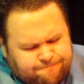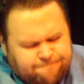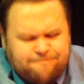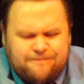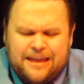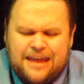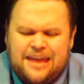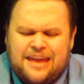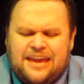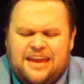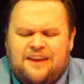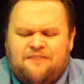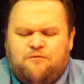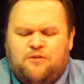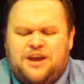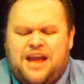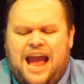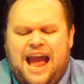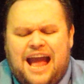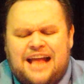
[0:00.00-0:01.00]

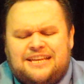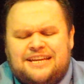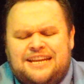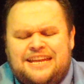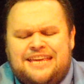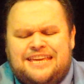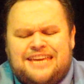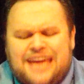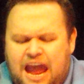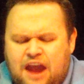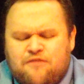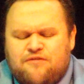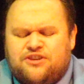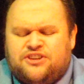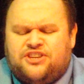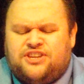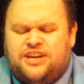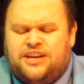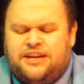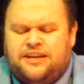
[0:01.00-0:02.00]
"If we had any
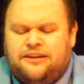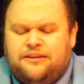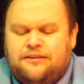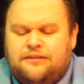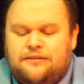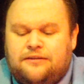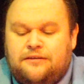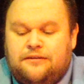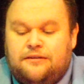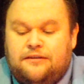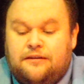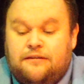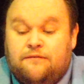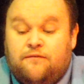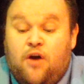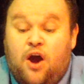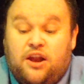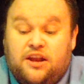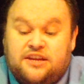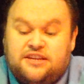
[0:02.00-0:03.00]
kerosene,"
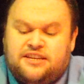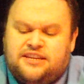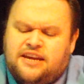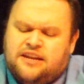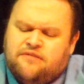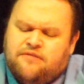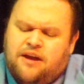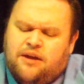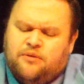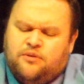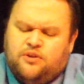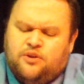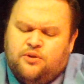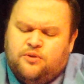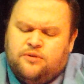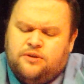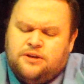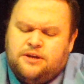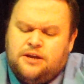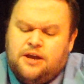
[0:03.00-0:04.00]
Violet said around
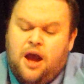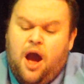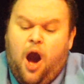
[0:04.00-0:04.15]
noon,